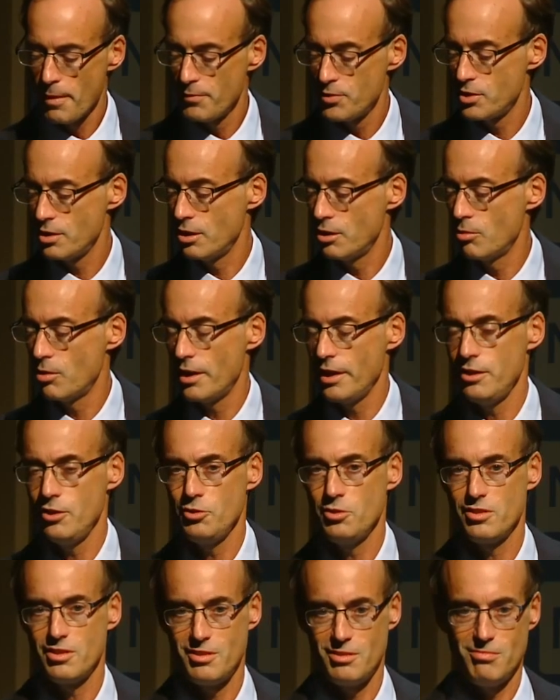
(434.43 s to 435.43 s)
So I
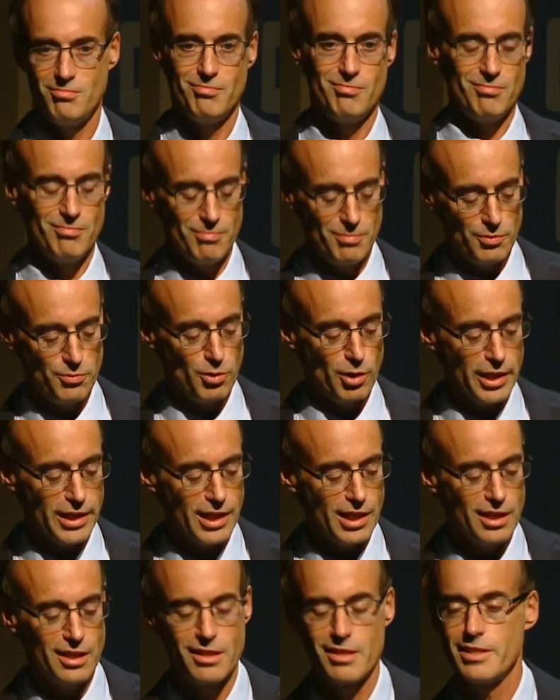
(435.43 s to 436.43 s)
just, before I
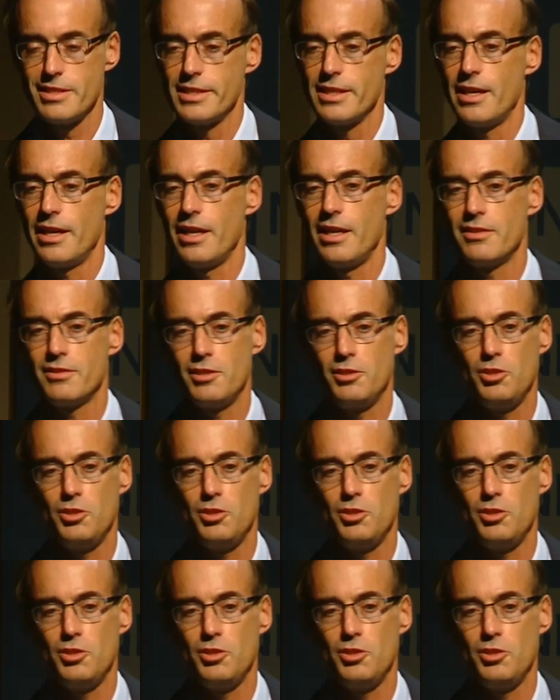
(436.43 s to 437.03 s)
get into the science,